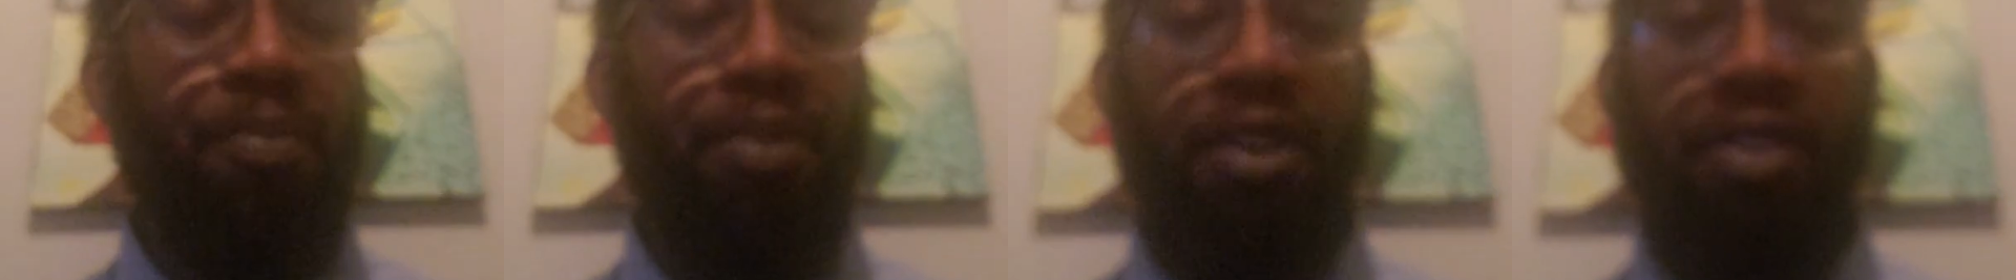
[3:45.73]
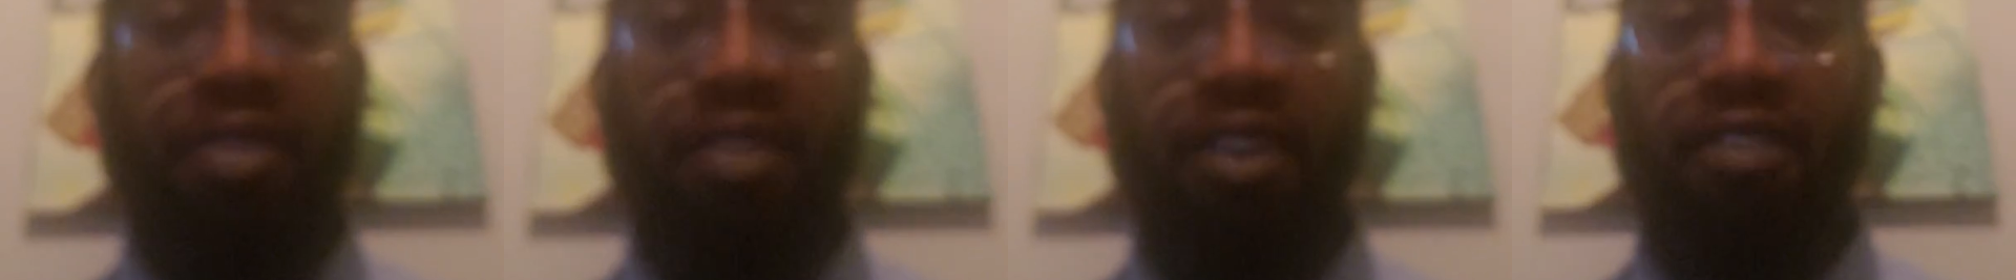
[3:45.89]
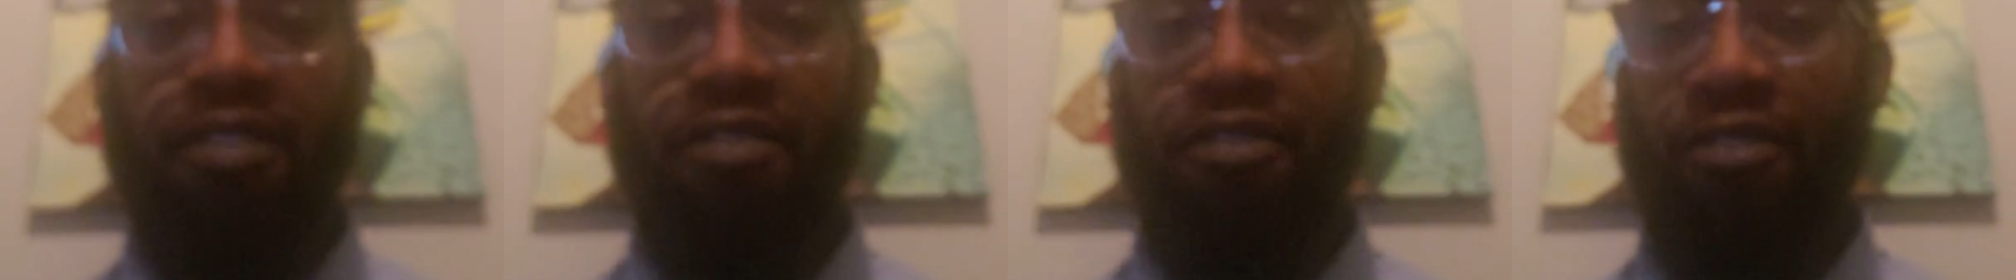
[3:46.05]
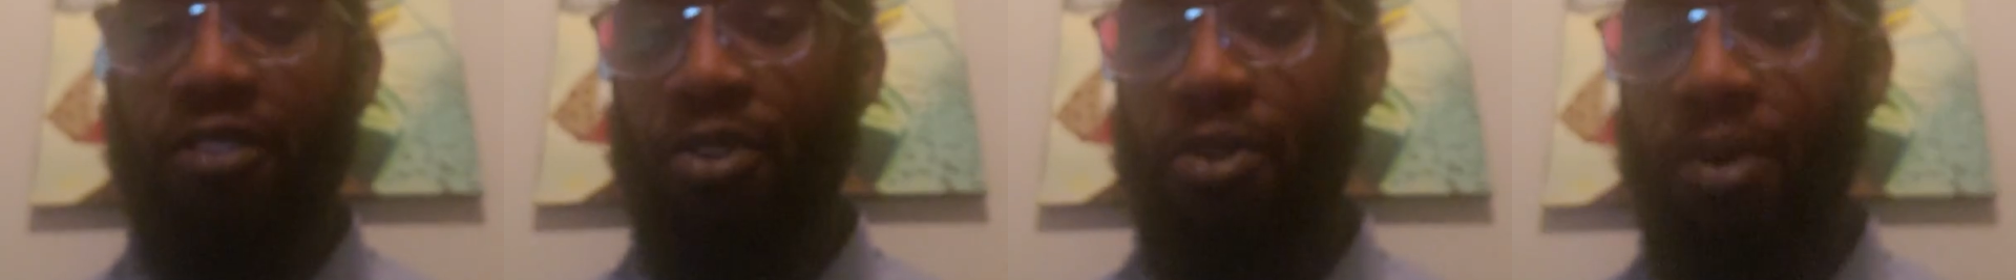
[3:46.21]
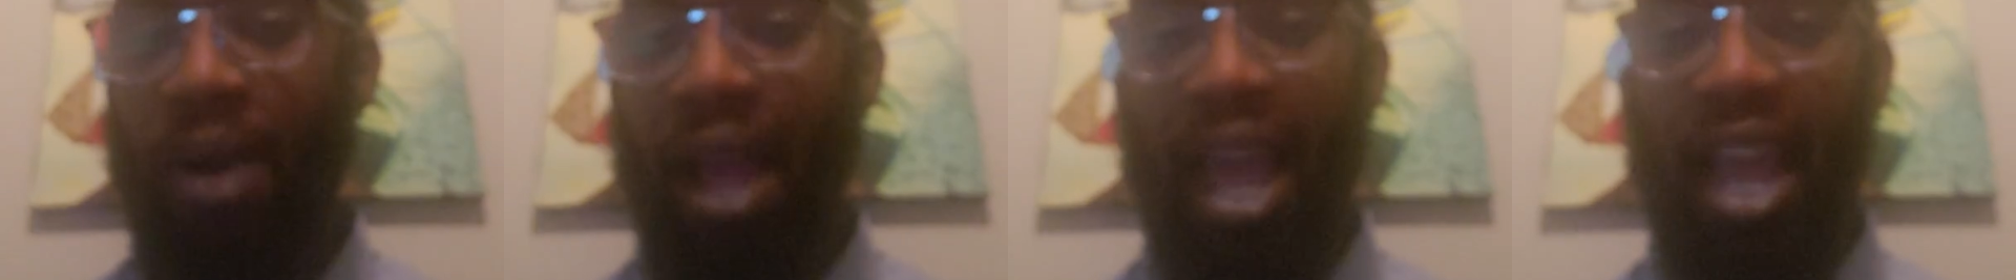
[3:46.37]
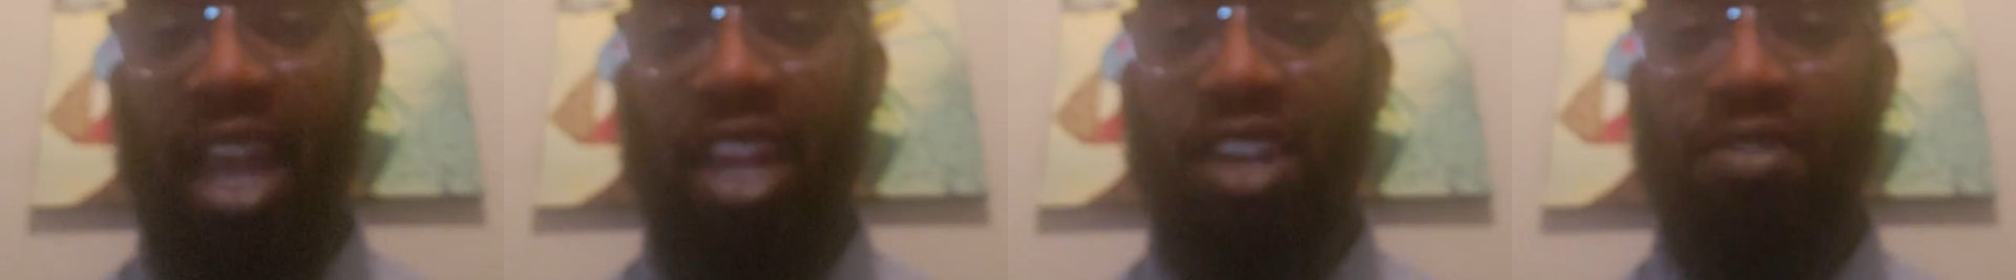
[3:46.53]
put their
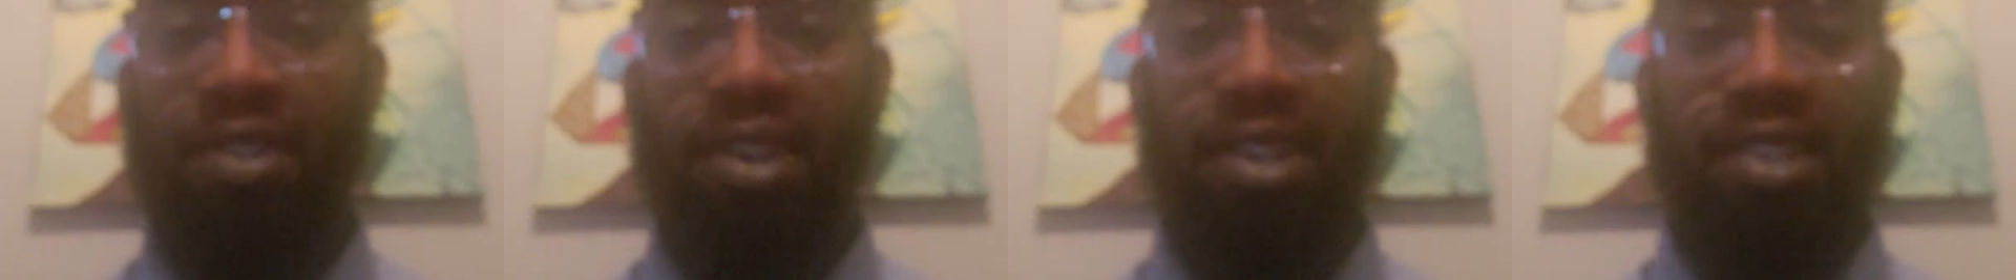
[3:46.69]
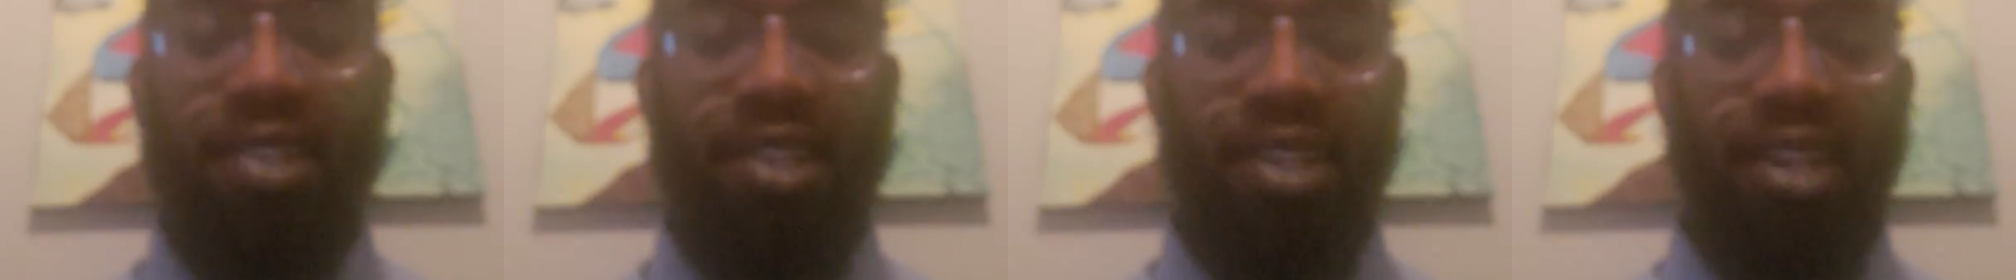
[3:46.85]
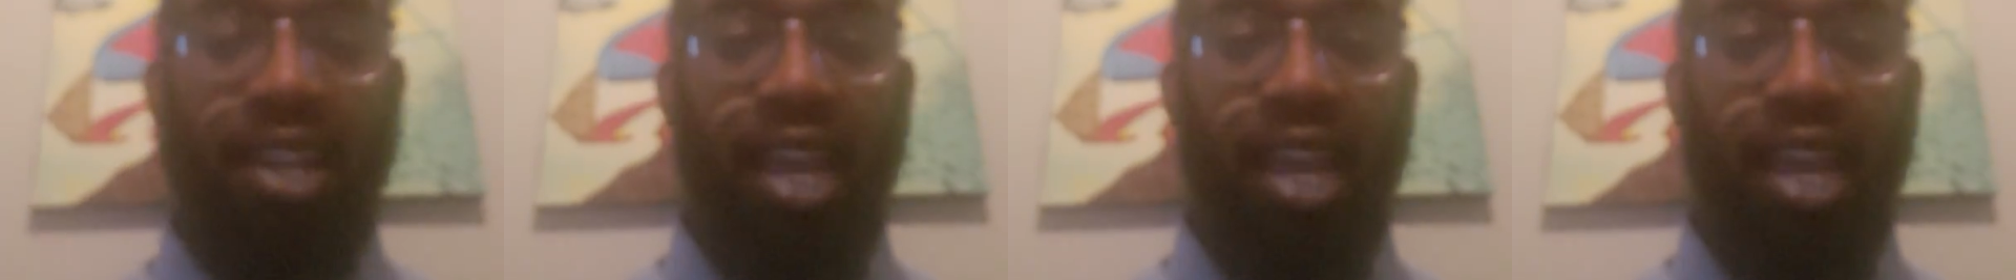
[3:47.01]
full address,